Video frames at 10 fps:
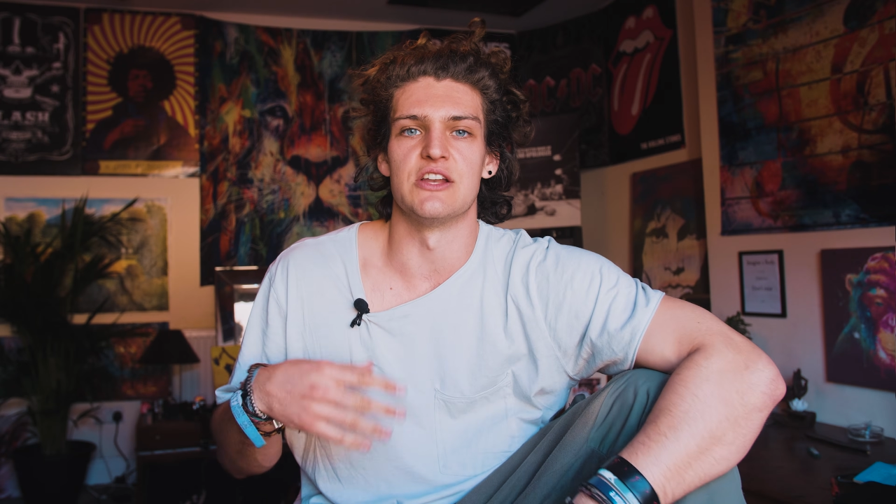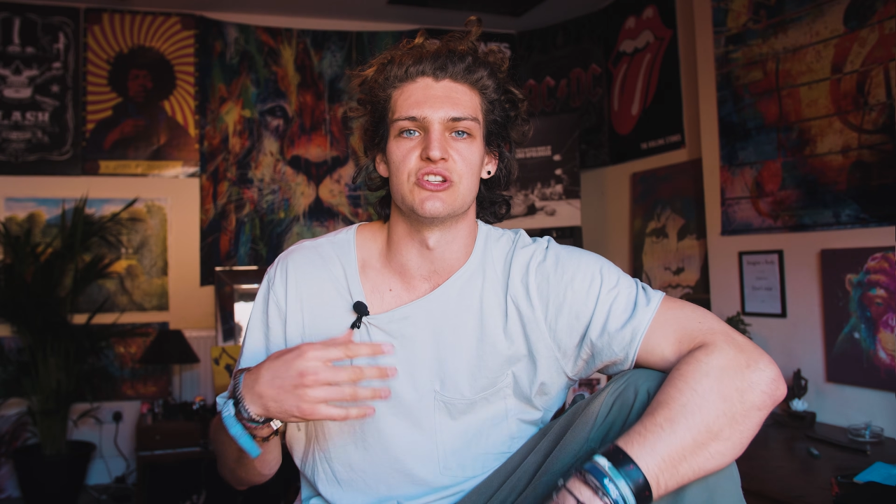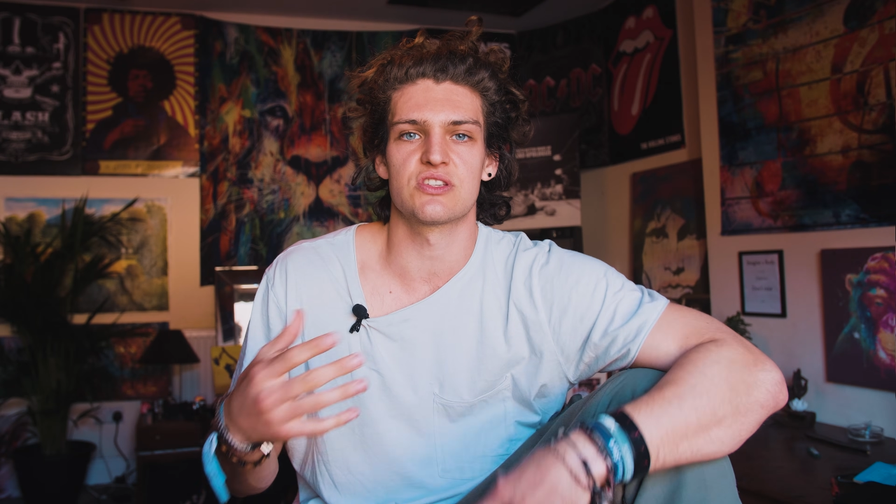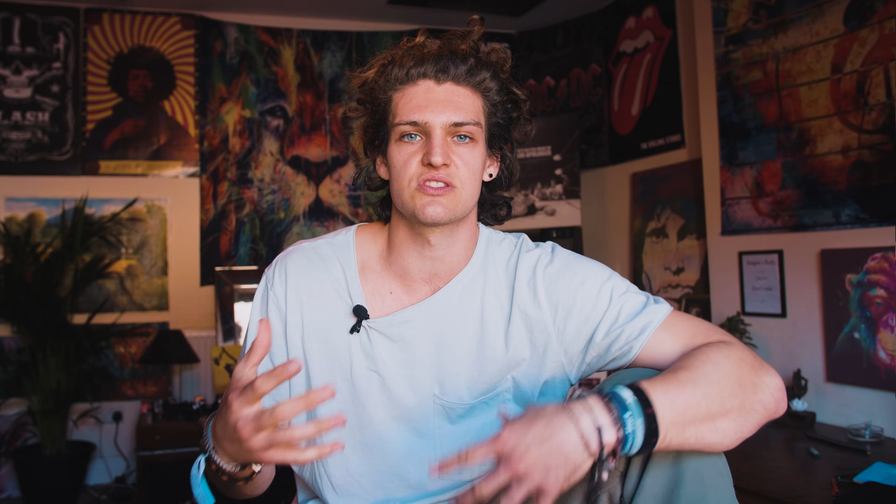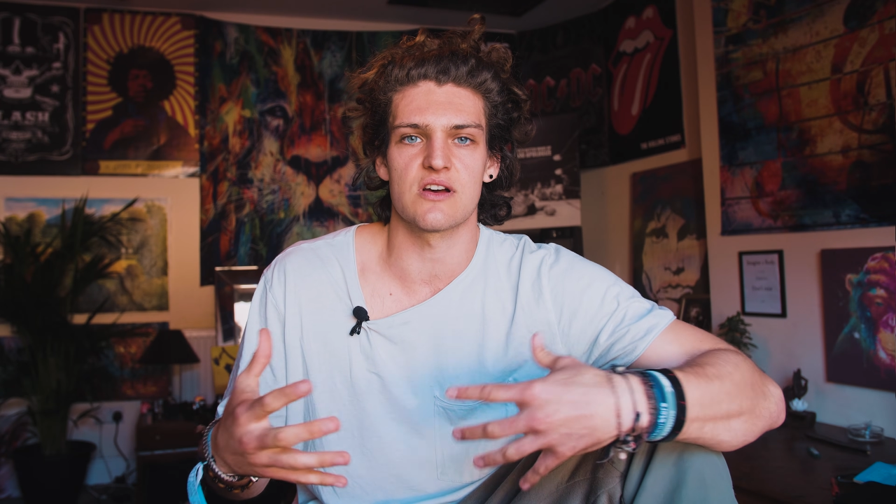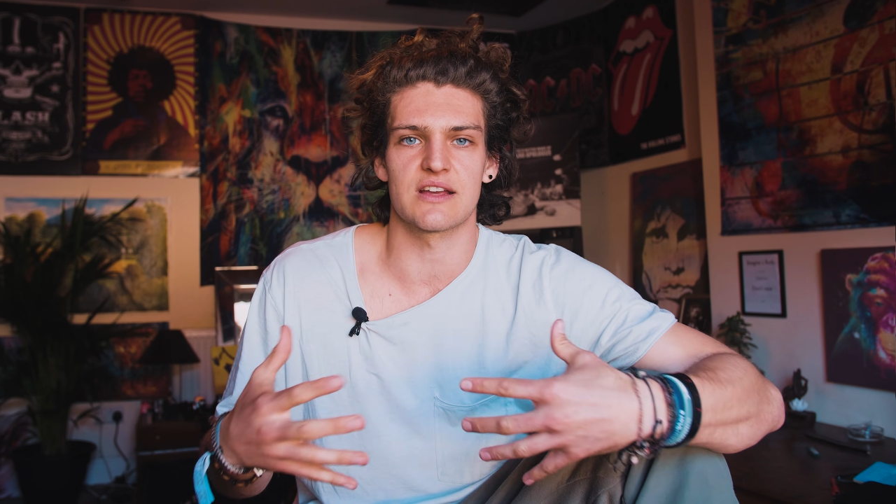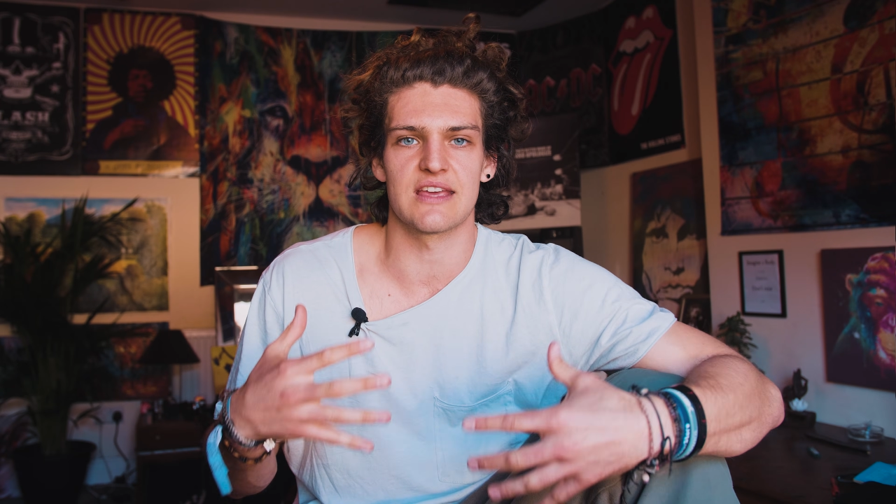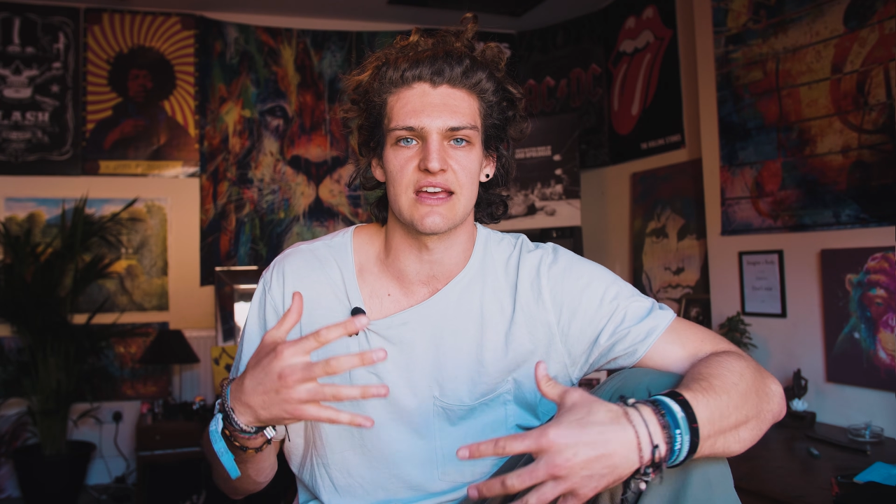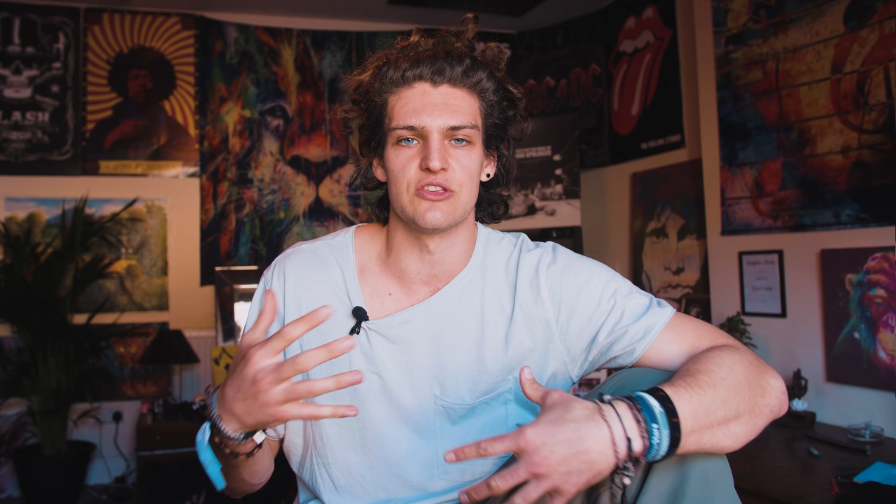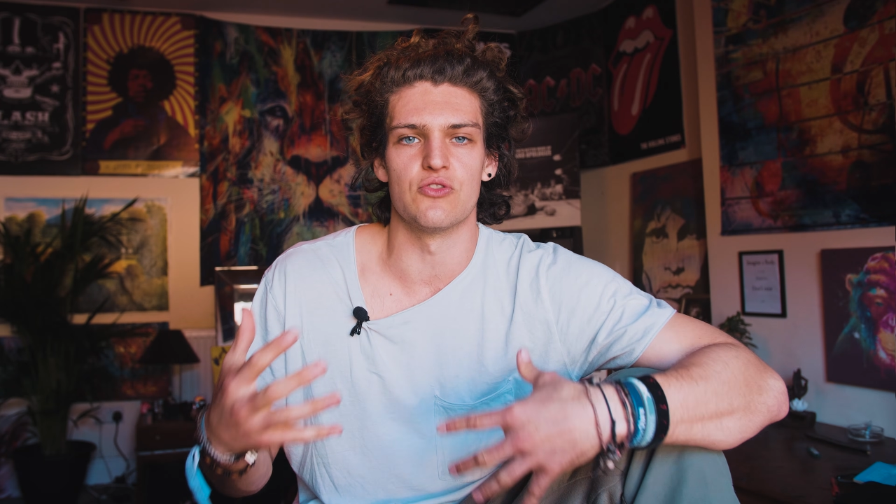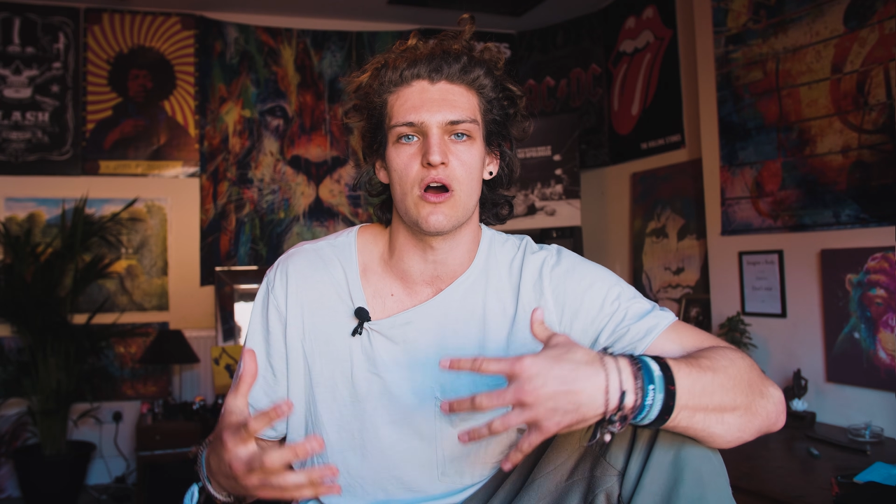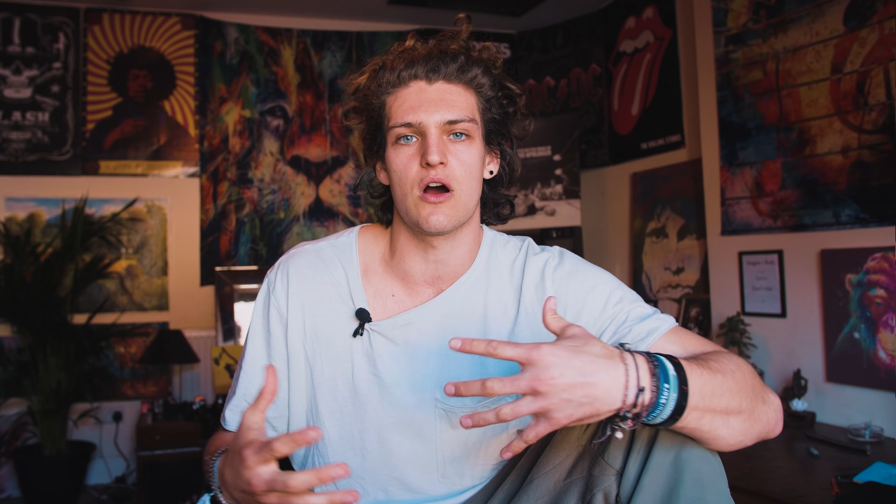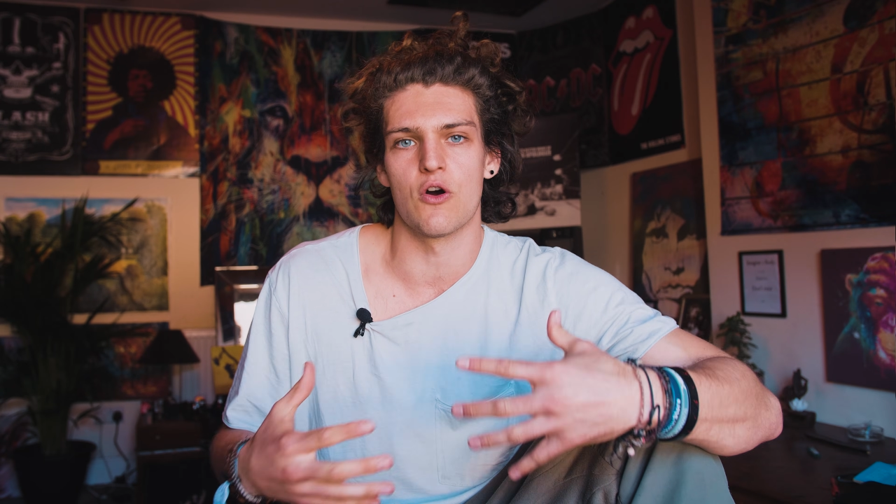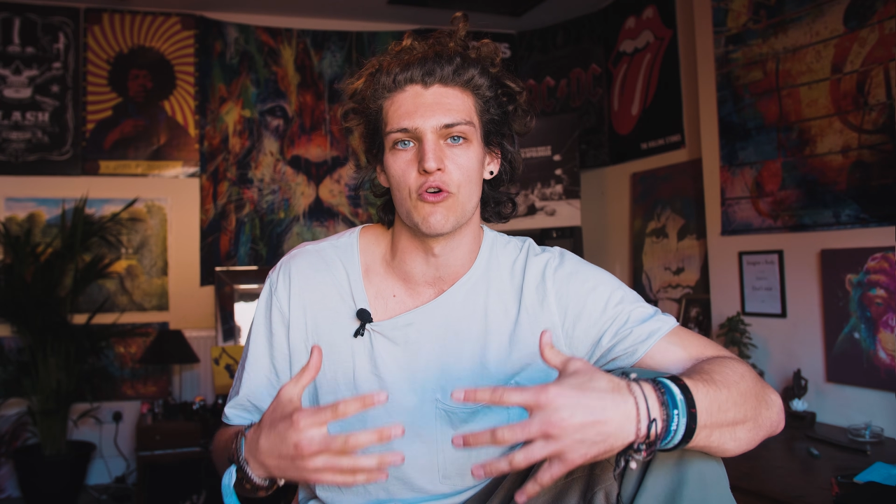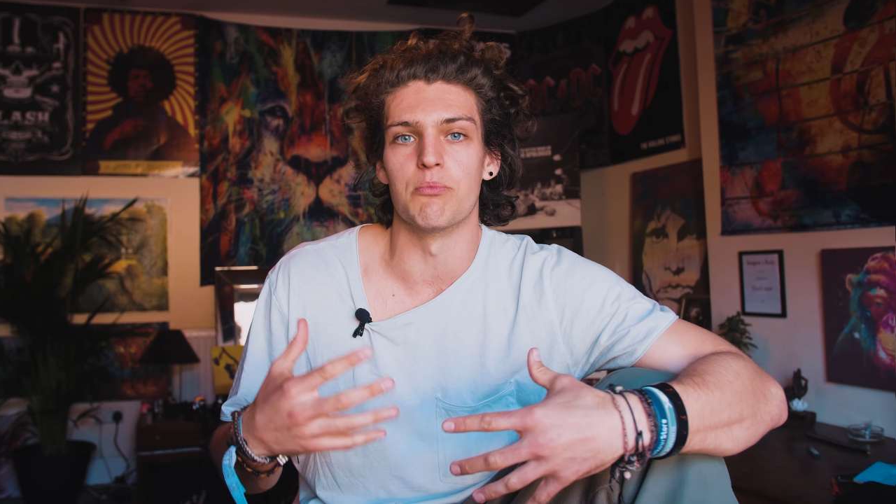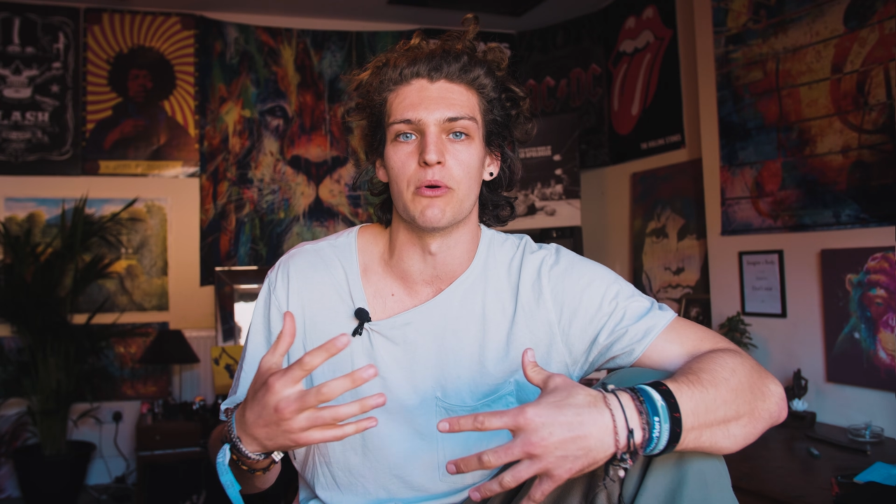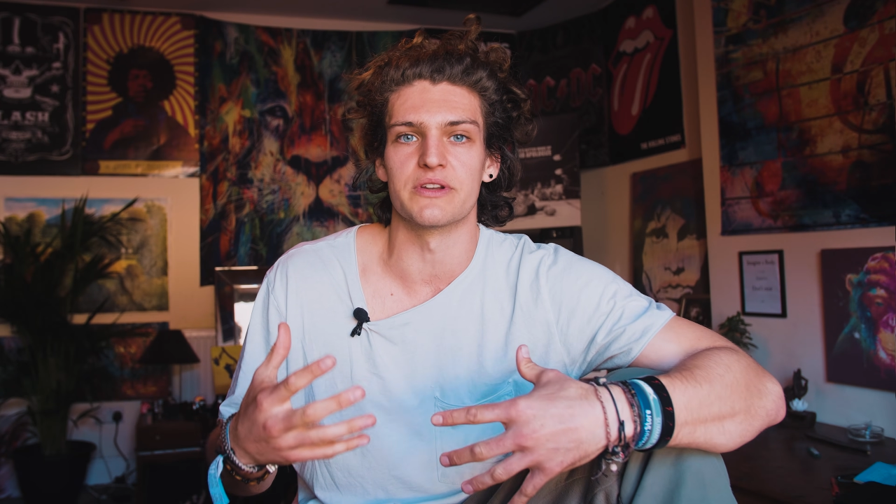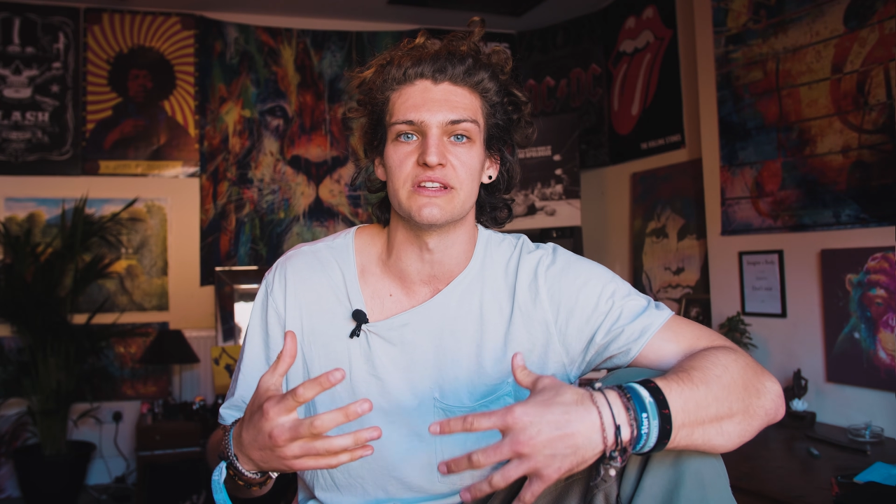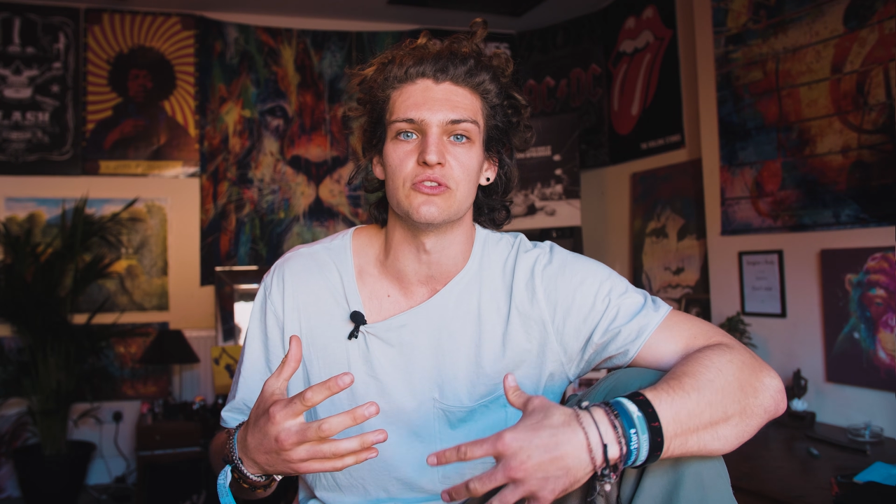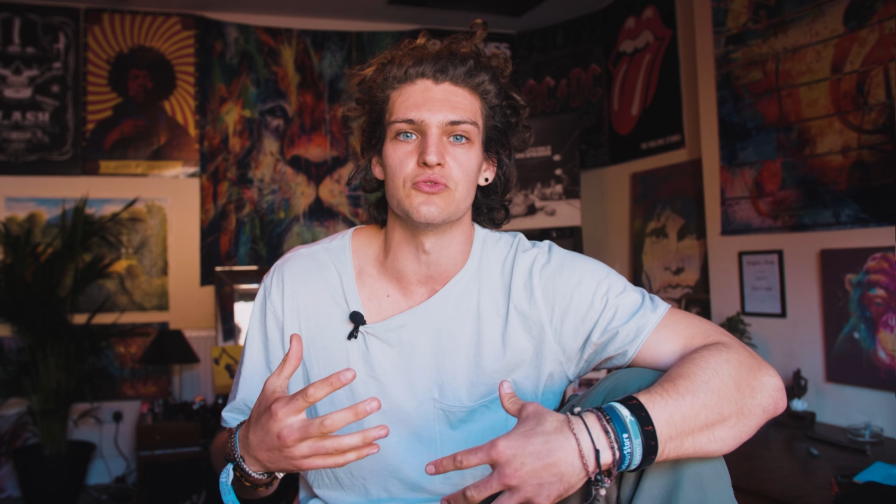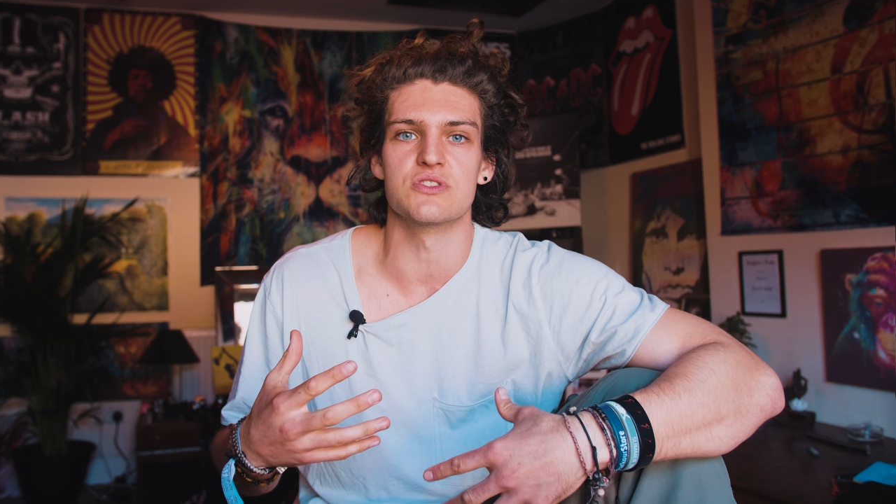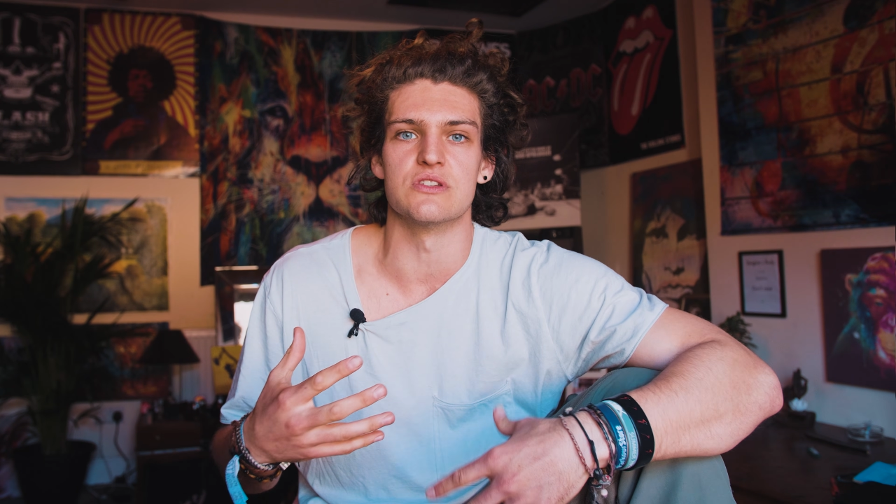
and just start getting your whole body used